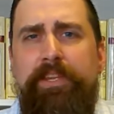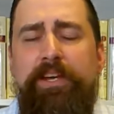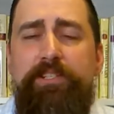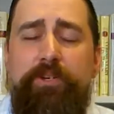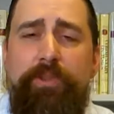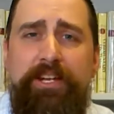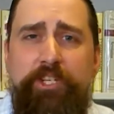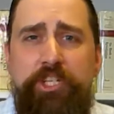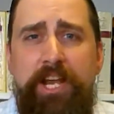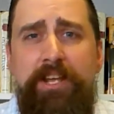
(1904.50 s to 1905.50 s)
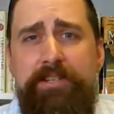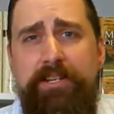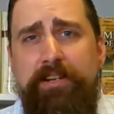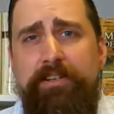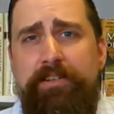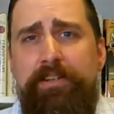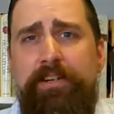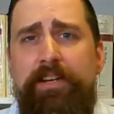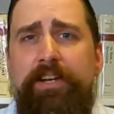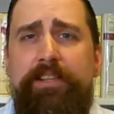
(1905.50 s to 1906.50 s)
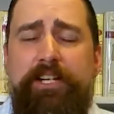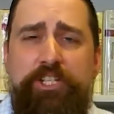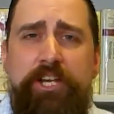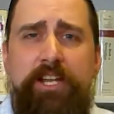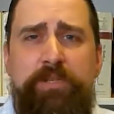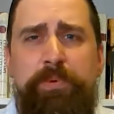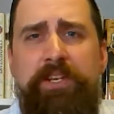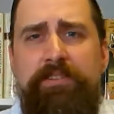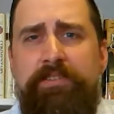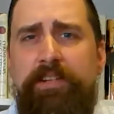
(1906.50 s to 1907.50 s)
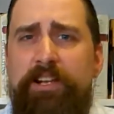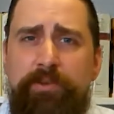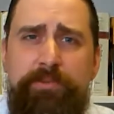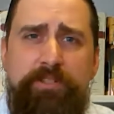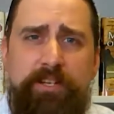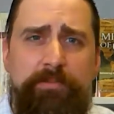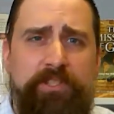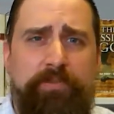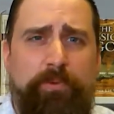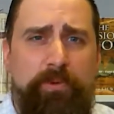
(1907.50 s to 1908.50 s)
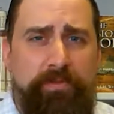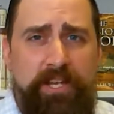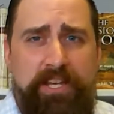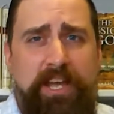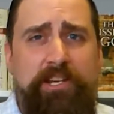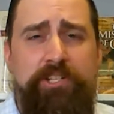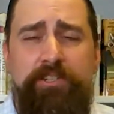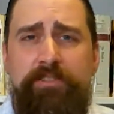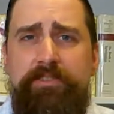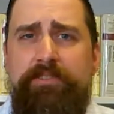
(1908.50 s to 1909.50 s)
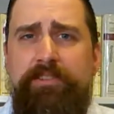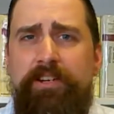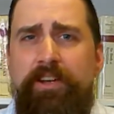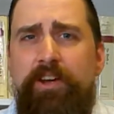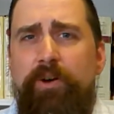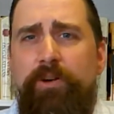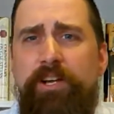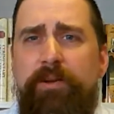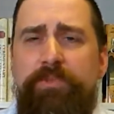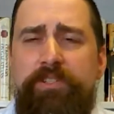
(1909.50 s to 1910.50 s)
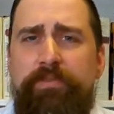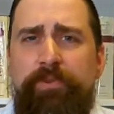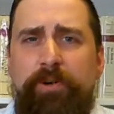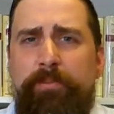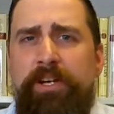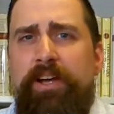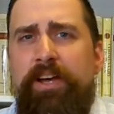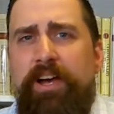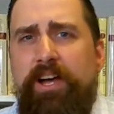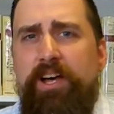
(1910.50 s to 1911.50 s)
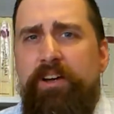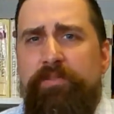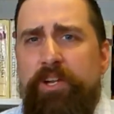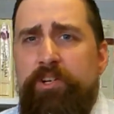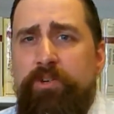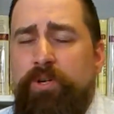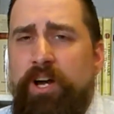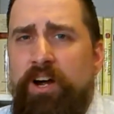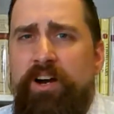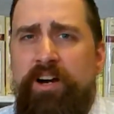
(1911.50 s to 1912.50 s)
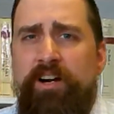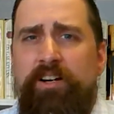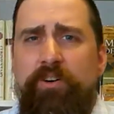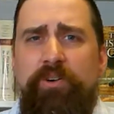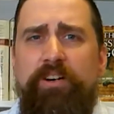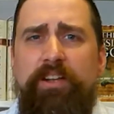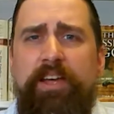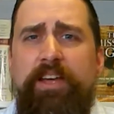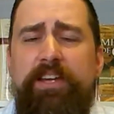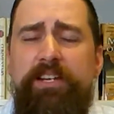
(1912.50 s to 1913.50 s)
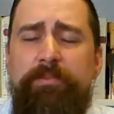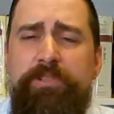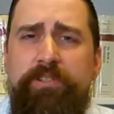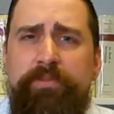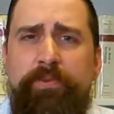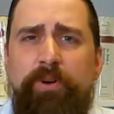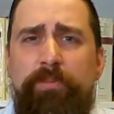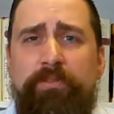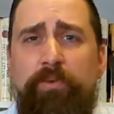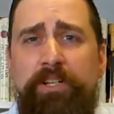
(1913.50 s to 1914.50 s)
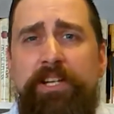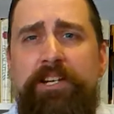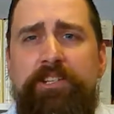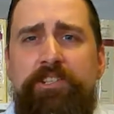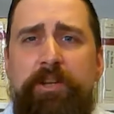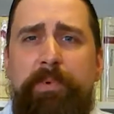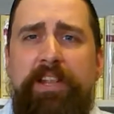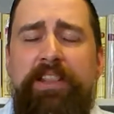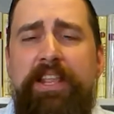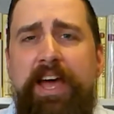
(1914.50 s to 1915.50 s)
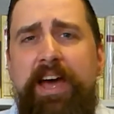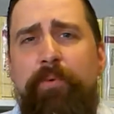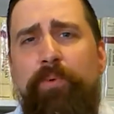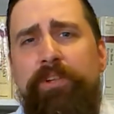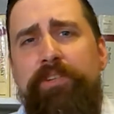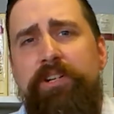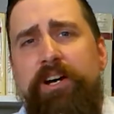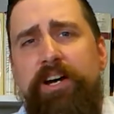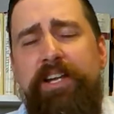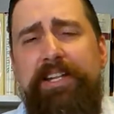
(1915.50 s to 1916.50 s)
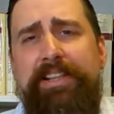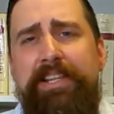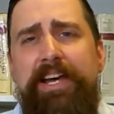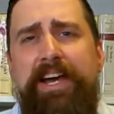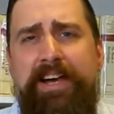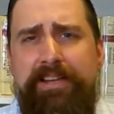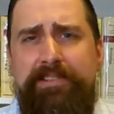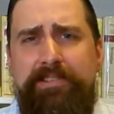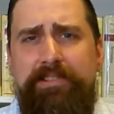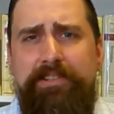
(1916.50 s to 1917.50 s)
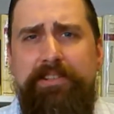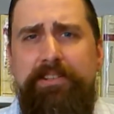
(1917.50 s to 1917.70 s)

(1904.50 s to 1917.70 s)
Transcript: And so they chase it. They chase peace. It goes, comes in the form of vacations, or it comes in the form uh, of a new car, or it comes in the form of a relationship, and that will not last.